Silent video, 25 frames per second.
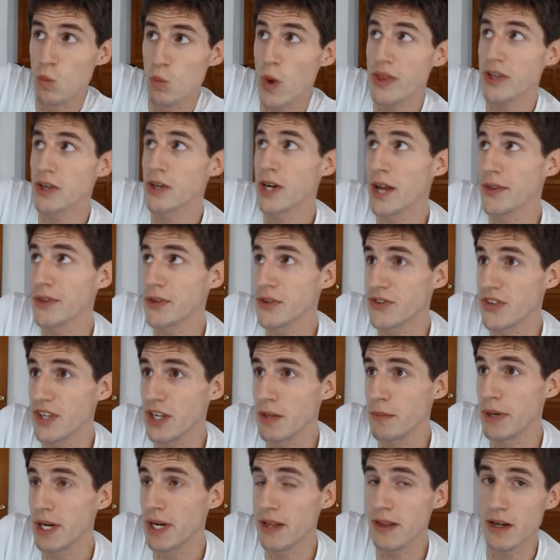Whether or not there's
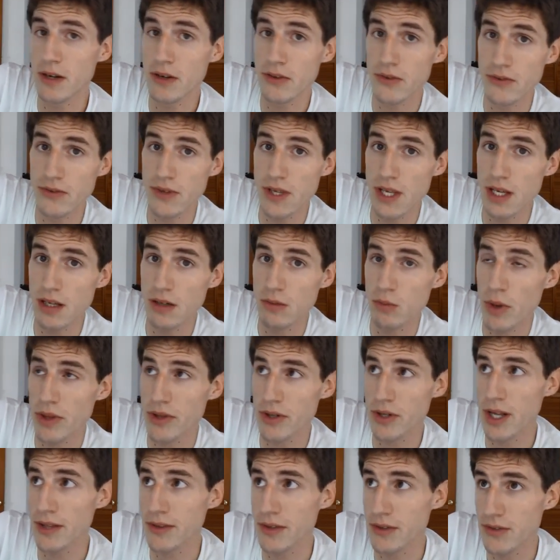anybody there to see it,
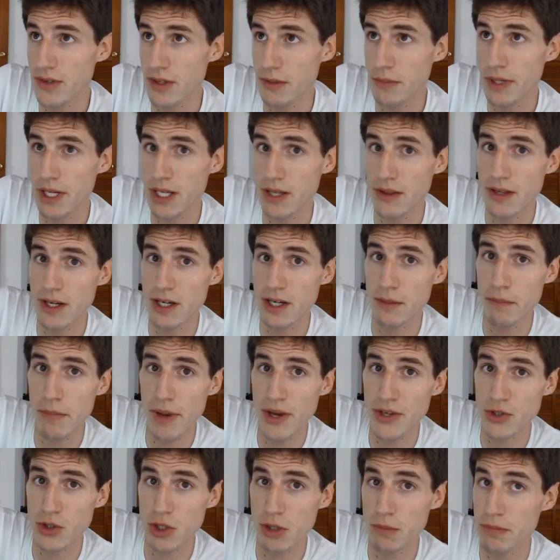whether or not there's anybody there to
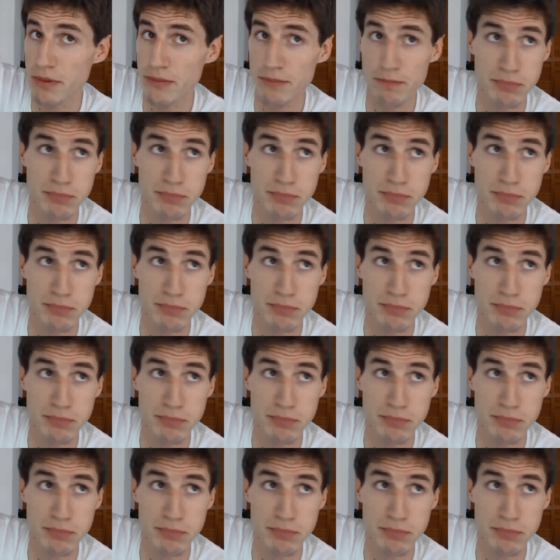measure it,